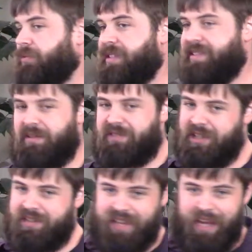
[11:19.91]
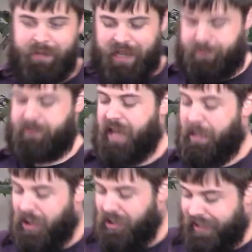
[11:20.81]
This sounds good. Sign me up.
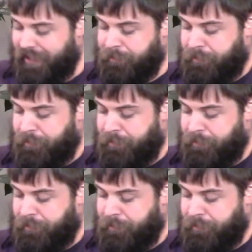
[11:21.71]
I'm all in.